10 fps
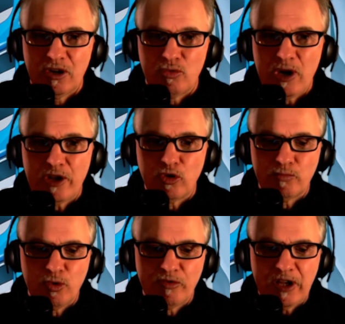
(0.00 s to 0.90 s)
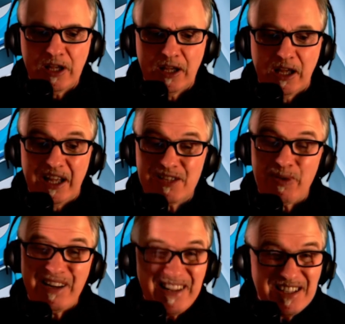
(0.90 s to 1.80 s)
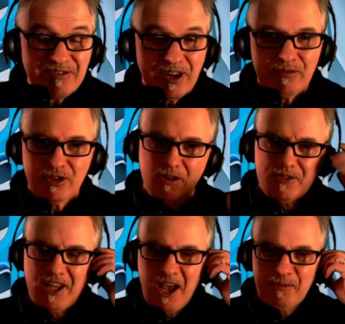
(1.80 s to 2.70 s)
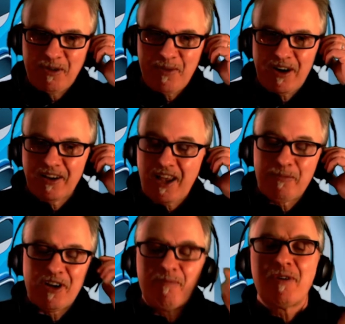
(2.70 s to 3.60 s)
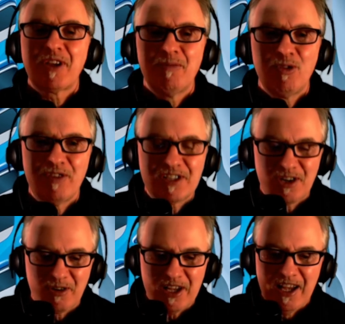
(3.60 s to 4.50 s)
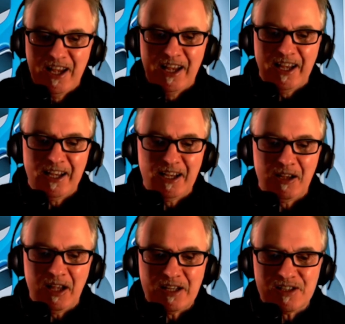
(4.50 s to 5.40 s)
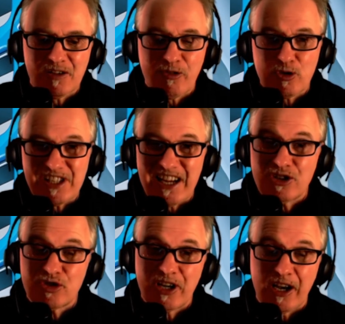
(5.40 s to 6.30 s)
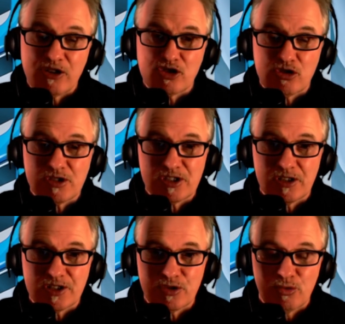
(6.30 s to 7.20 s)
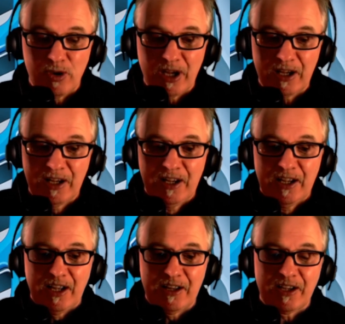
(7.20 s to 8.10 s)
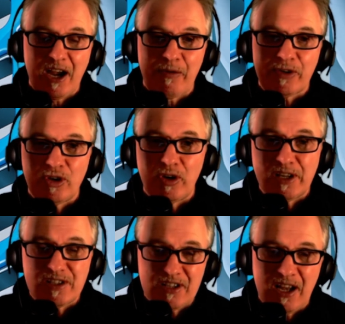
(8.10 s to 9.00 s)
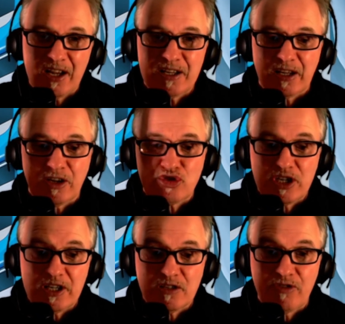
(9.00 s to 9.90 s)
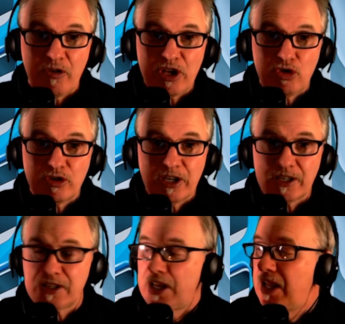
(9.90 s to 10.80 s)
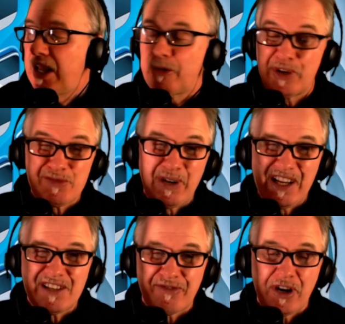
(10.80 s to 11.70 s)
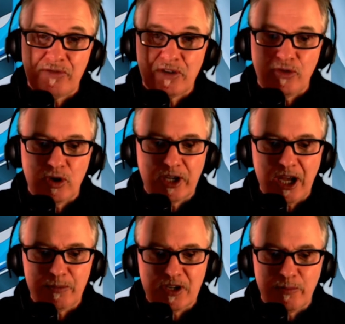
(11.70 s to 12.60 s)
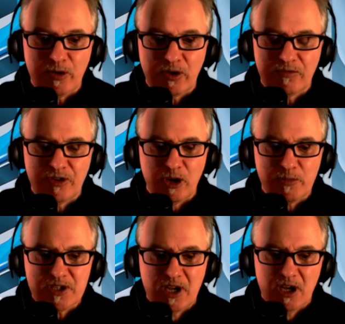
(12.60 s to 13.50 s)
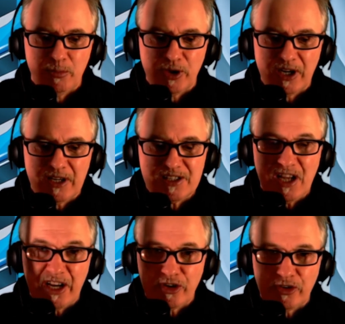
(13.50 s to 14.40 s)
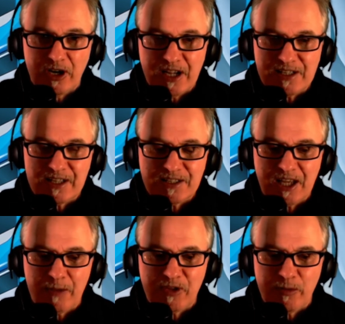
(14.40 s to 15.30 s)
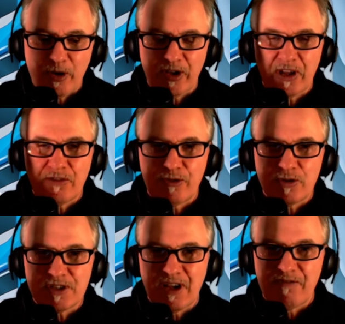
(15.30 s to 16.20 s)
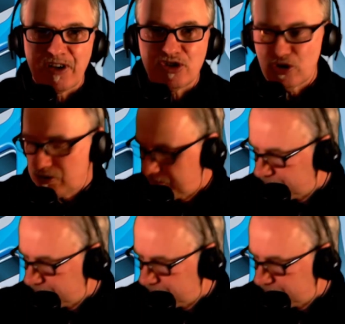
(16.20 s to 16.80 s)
Really good movie. It's my least favourite of the Captain America movies, sorry. It's the first entry that introduces us to the character. It's solid. The 3D is very good in it, but it's my least favourite of all the Captain America films, but solid nonetheless. That's Captain America, the first Avenger.